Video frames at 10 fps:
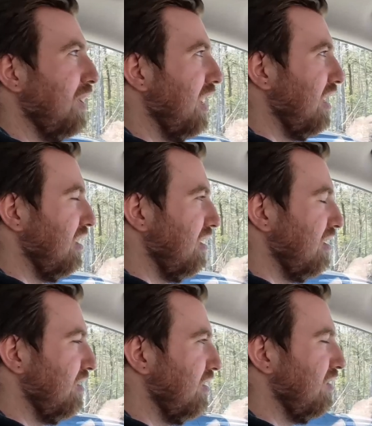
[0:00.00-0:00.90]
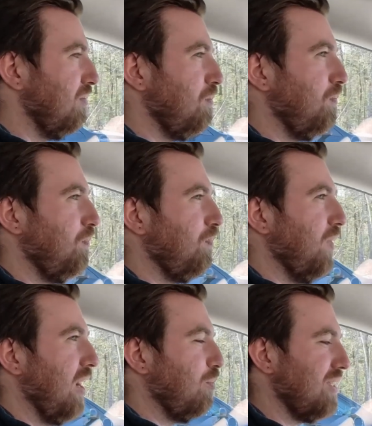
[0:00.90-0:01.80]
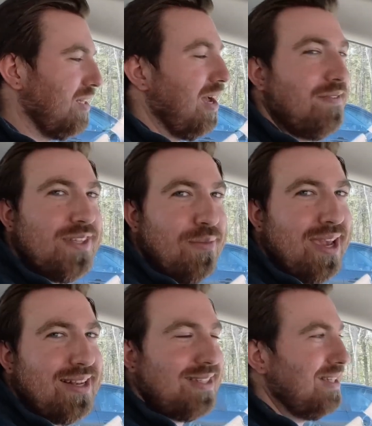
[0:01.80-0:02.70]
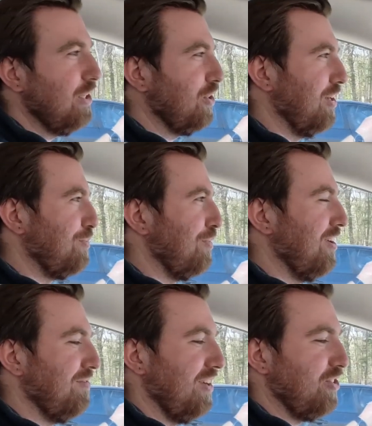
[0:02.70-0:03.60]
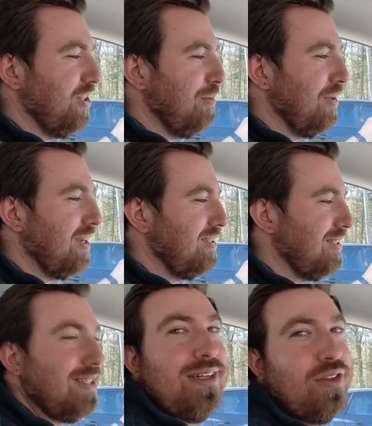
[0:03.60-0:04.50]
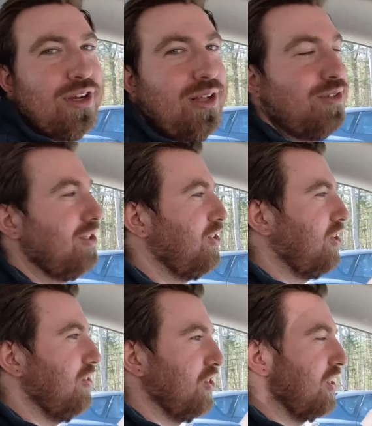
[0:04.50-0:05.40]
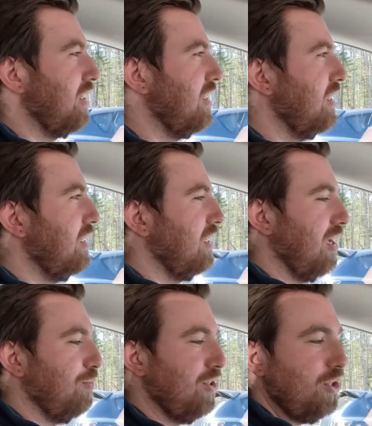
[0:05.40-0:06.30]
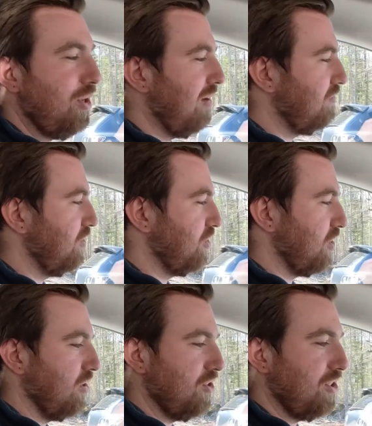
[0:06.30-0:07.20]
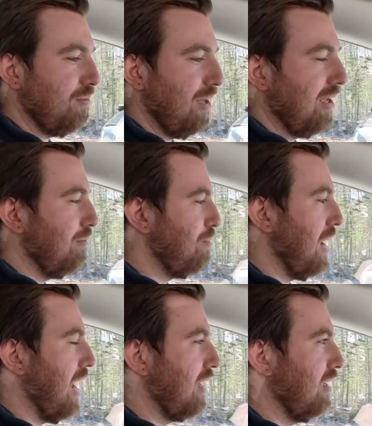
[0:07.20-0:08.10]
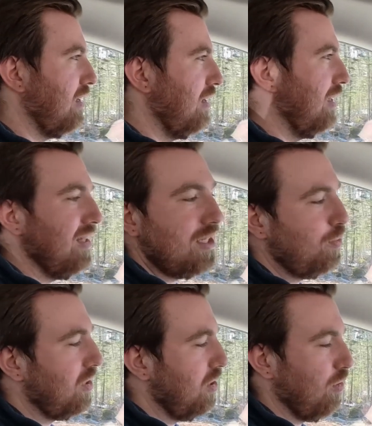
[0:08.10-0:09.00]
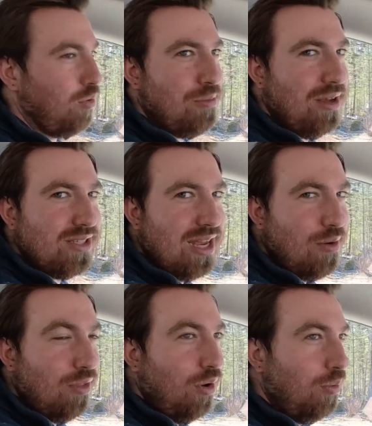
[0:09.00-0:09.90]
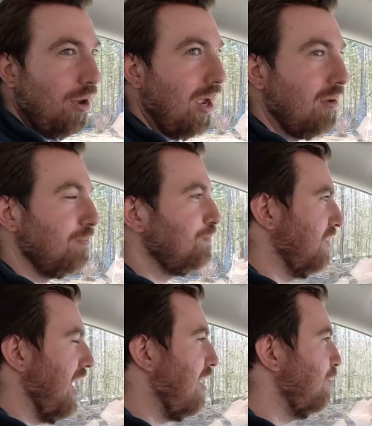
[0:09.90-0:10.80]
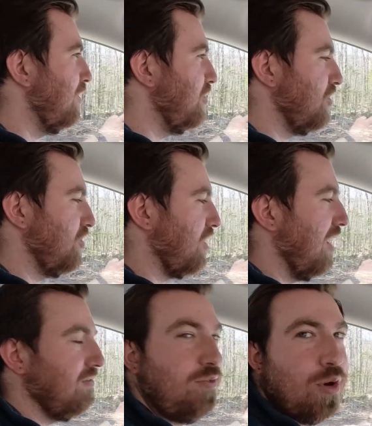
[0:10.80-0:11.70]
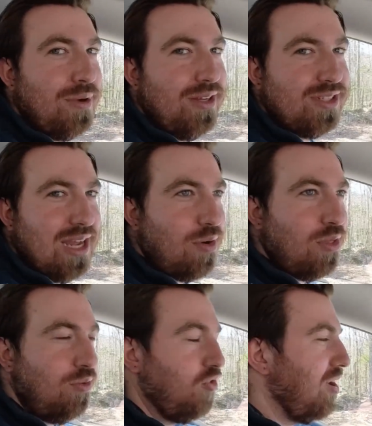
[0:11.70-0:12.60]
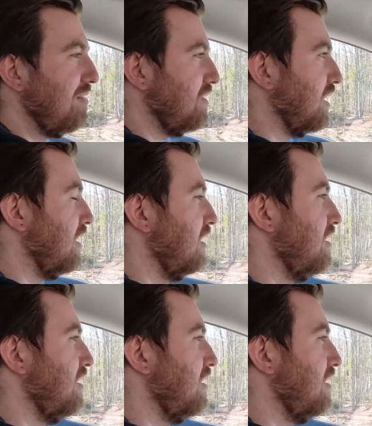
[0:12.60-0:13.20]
But like, we still have to make it to St. Johnsbury eventually because it's still the closest charger, and we do have to charge to make it back, unless we go 3 miles an hour the whole way. For now, we just drive 4 miles an hour through traffic,